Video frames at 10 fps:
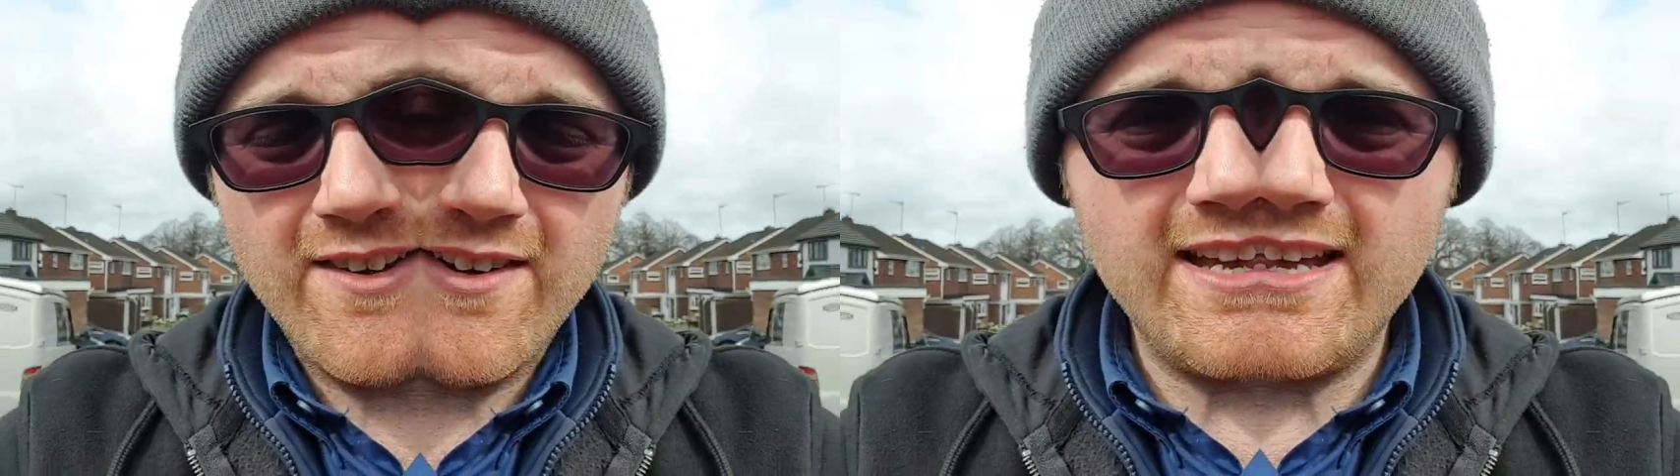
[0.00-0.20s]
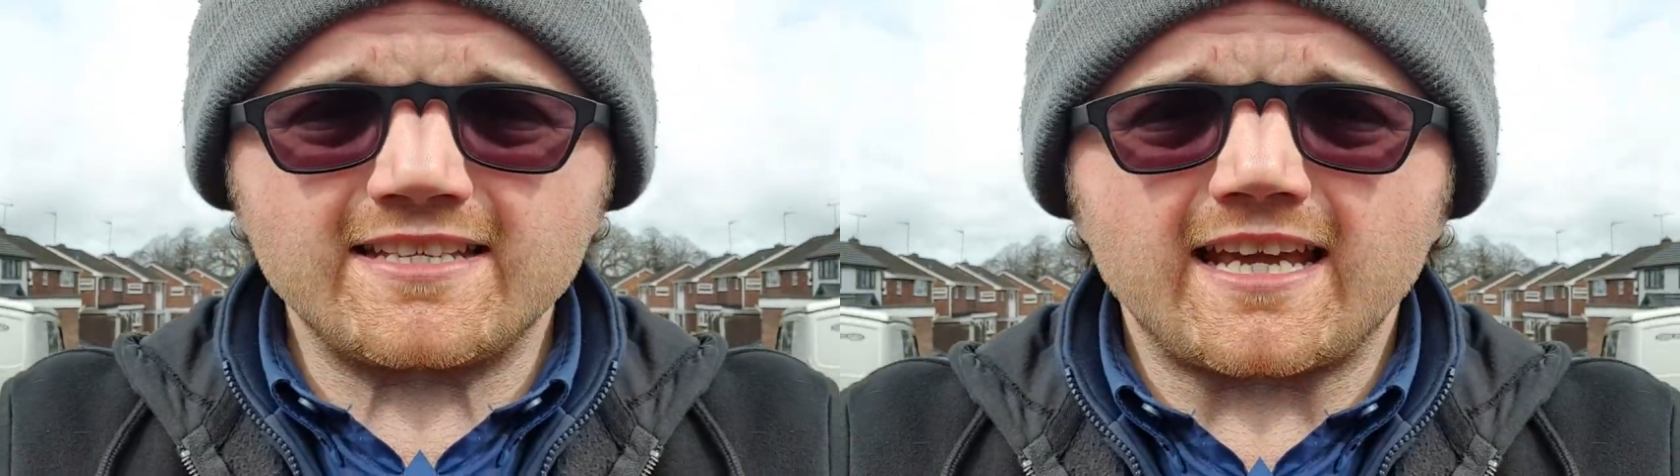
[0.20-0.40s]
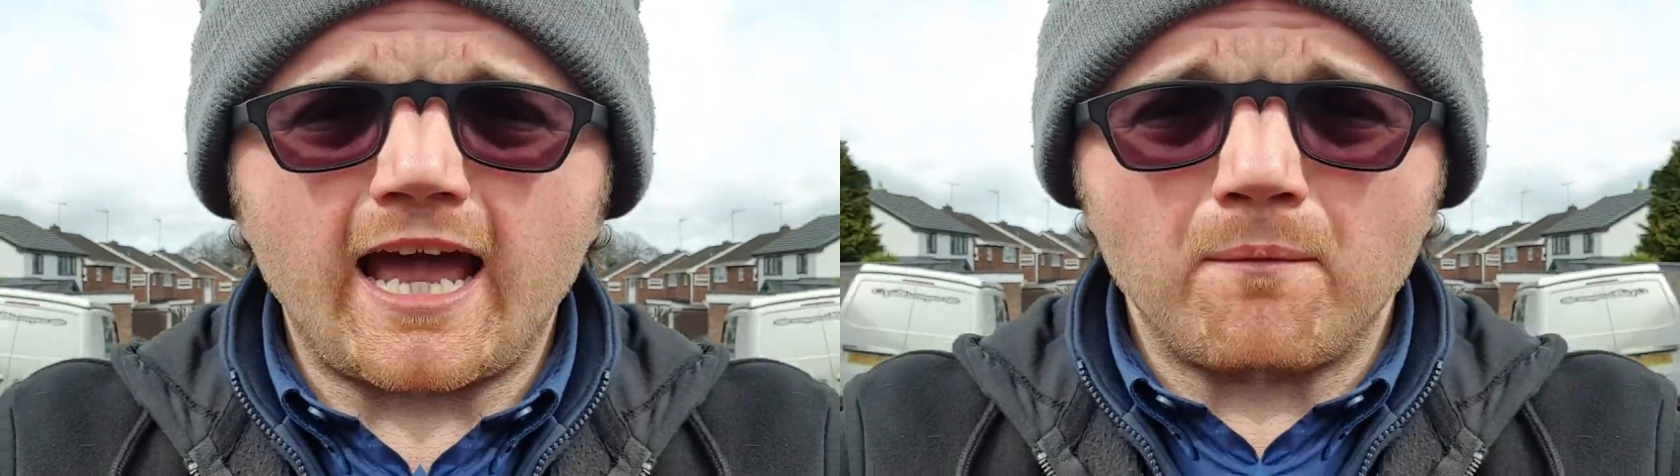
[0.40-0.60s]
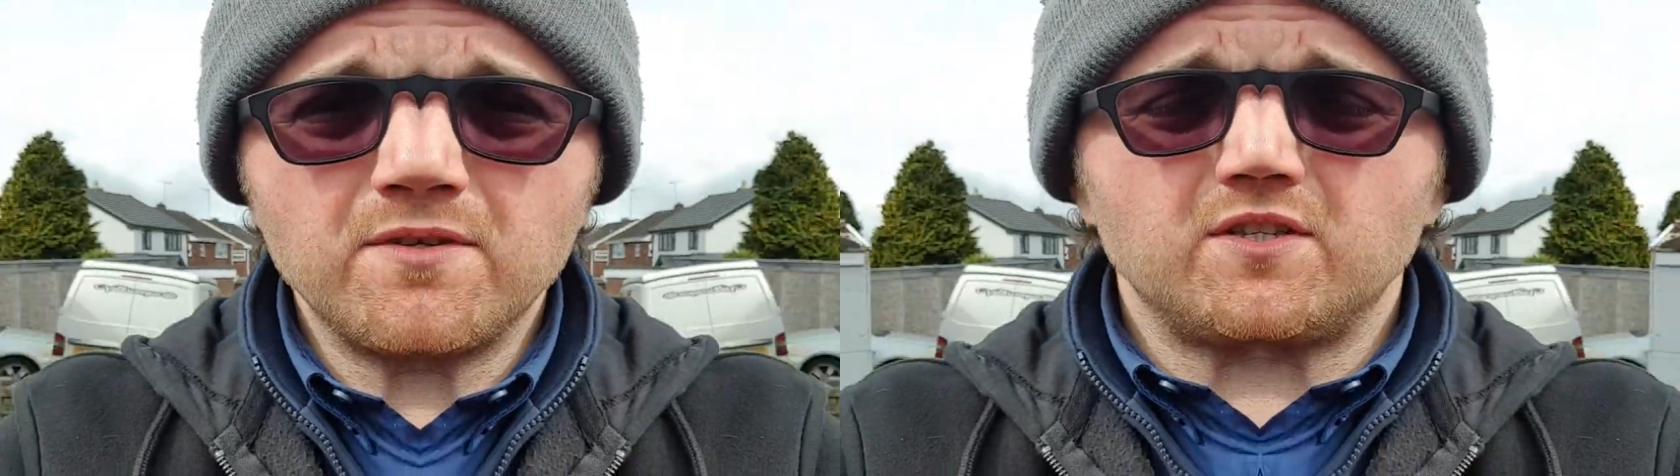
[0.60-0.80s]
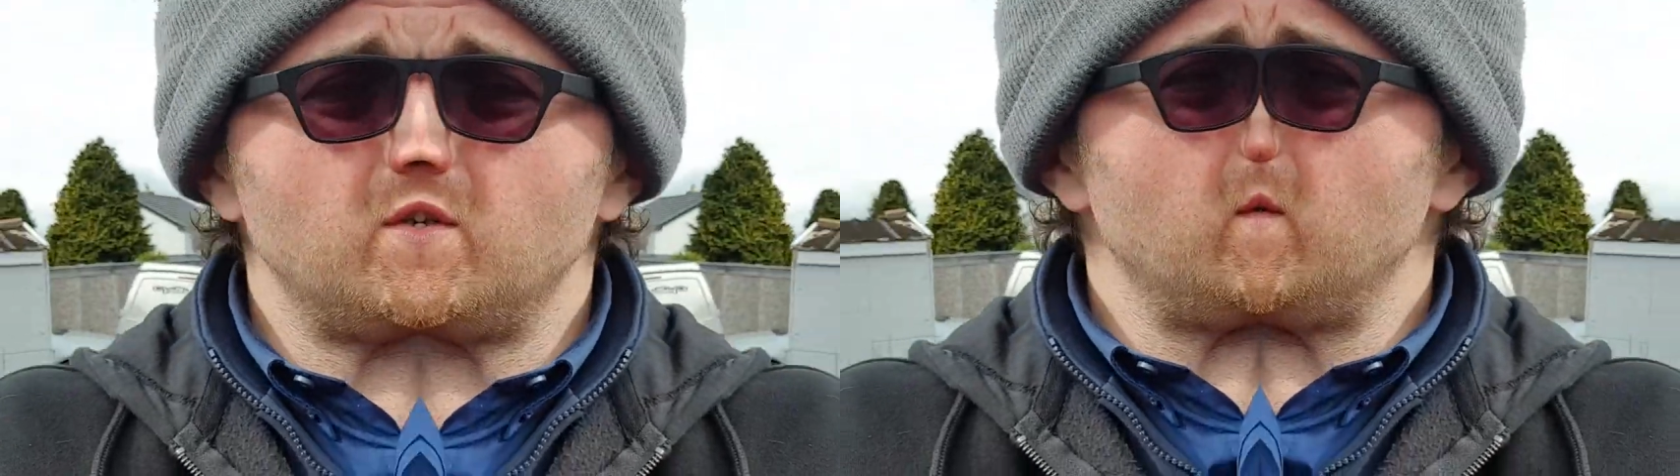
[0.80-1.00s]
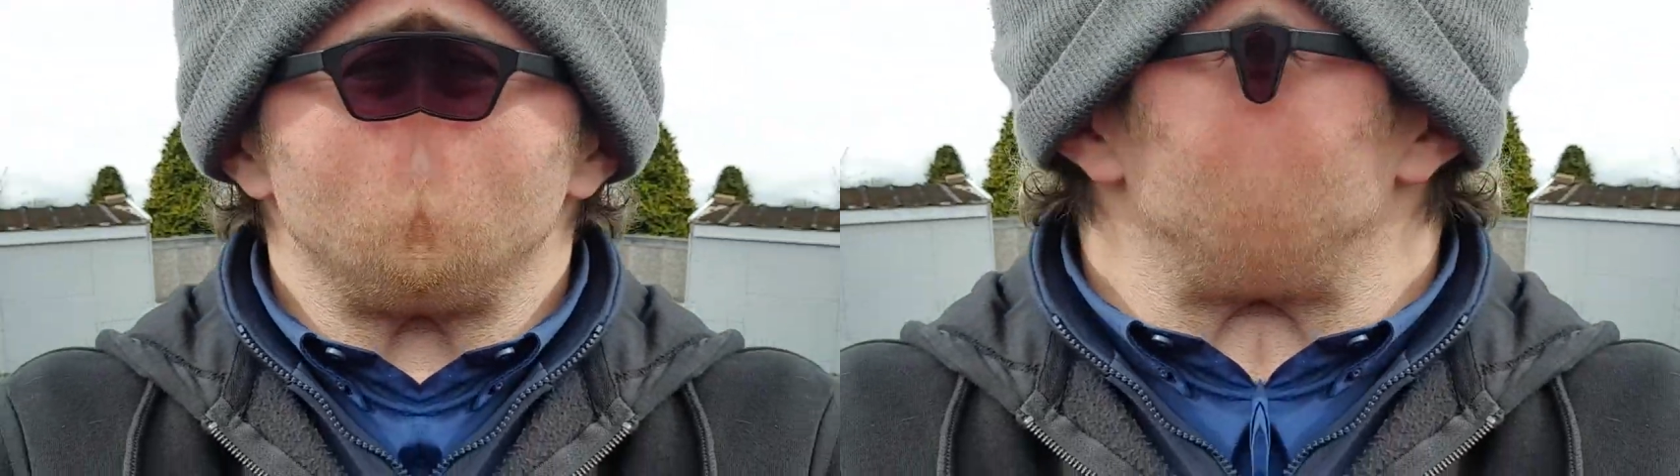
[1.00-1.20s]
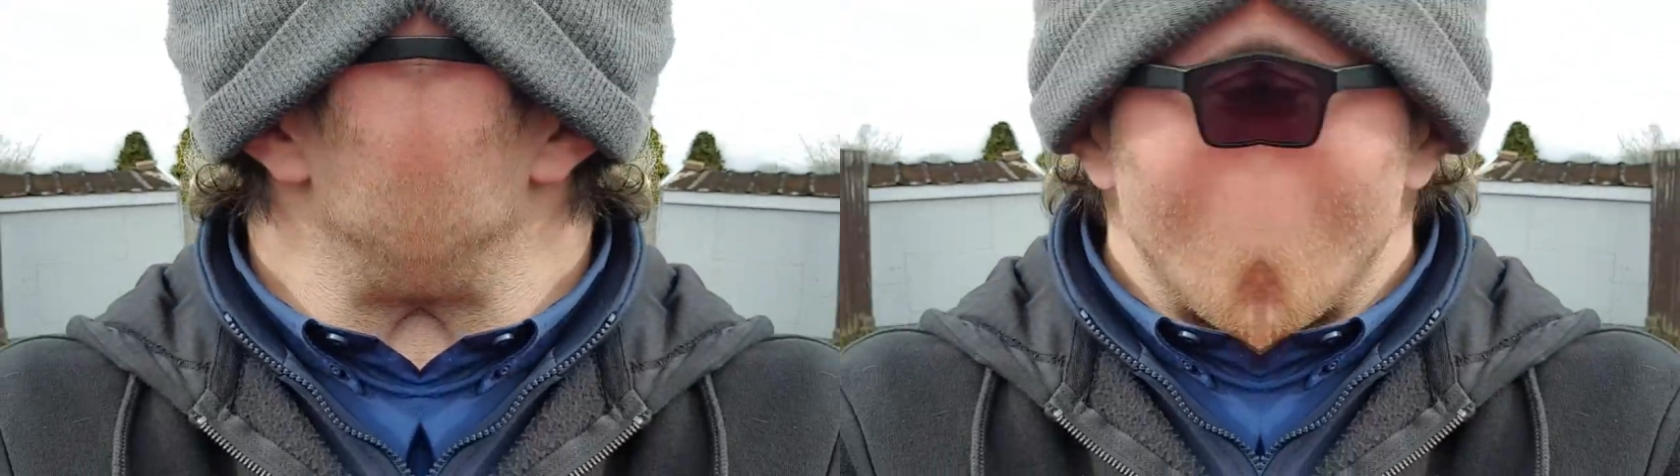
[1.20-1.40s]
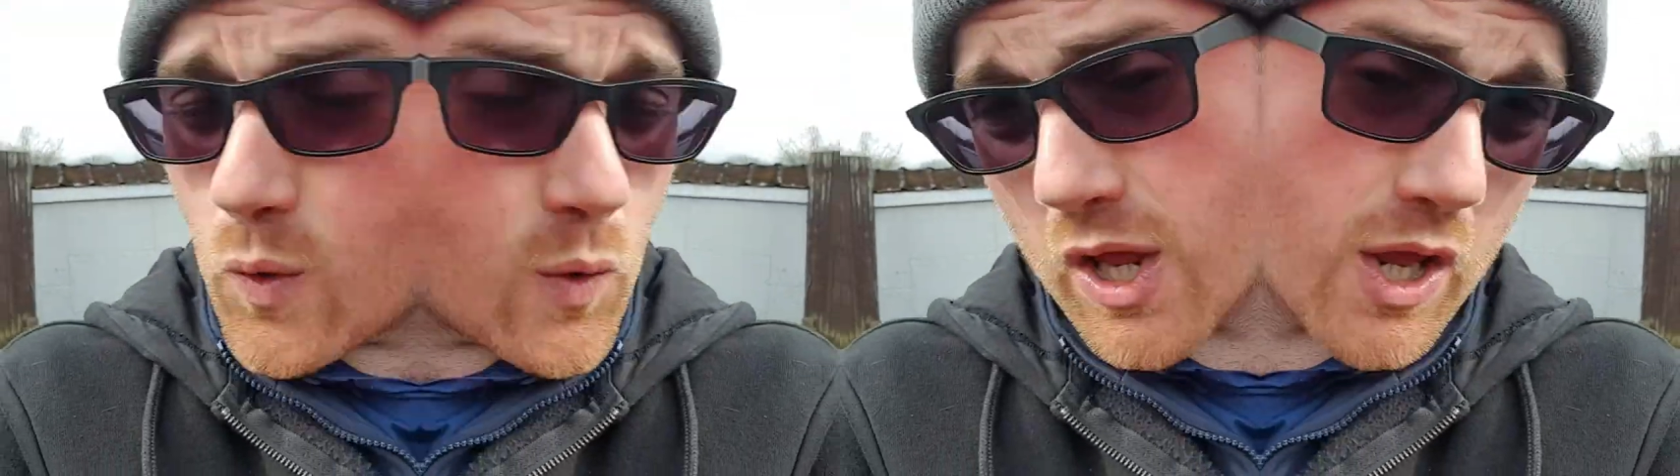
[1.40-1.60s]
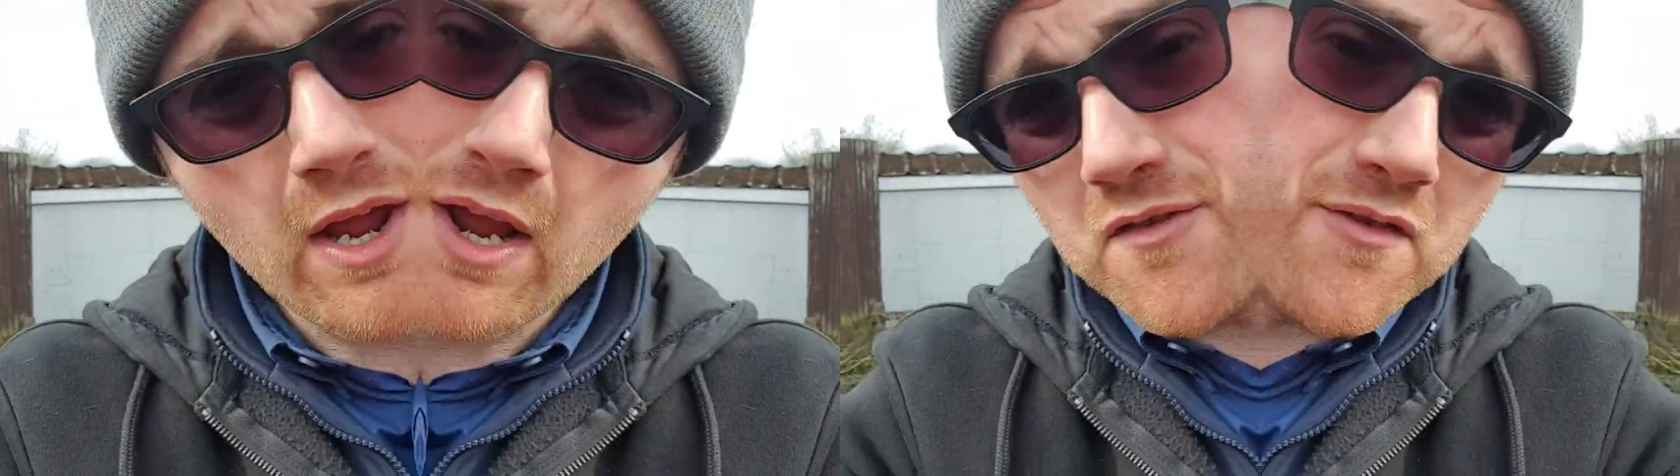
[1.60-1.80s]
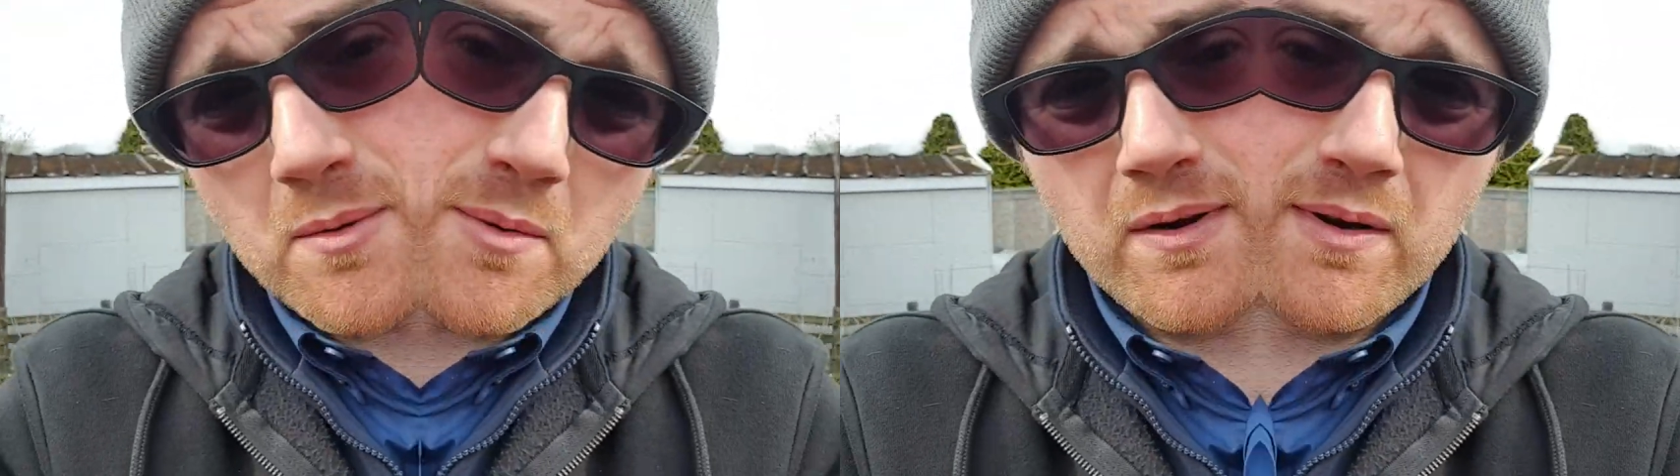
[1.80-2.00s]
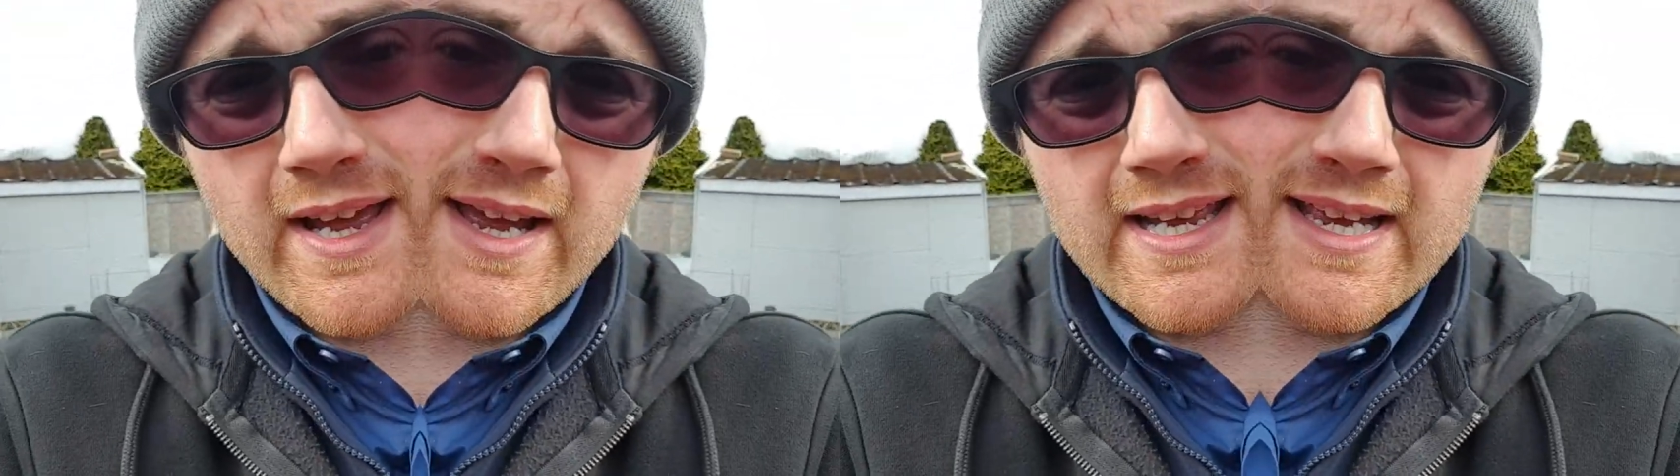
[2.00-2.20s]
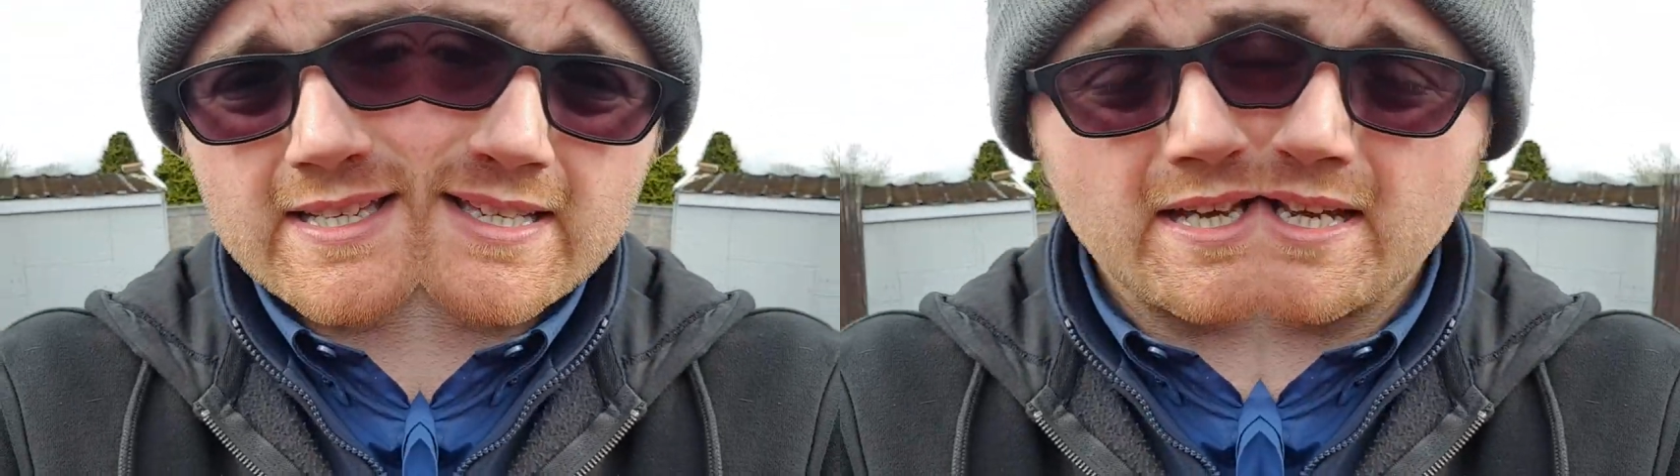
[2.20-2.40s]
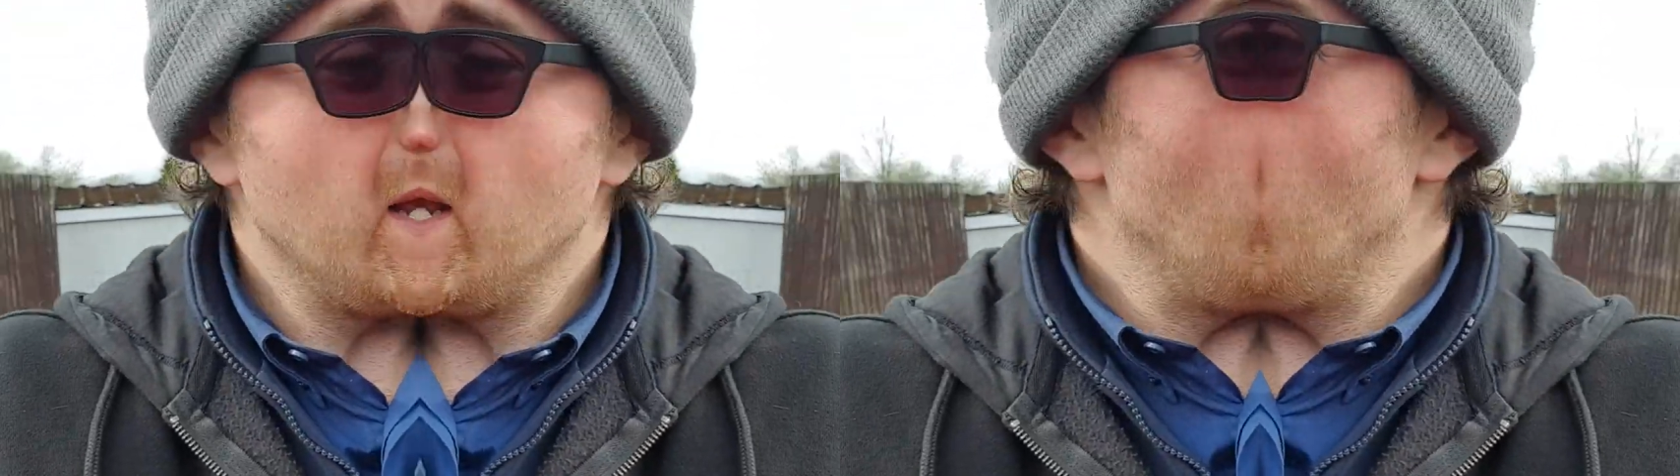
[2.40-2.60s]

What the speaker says: It's absolutely all over the place.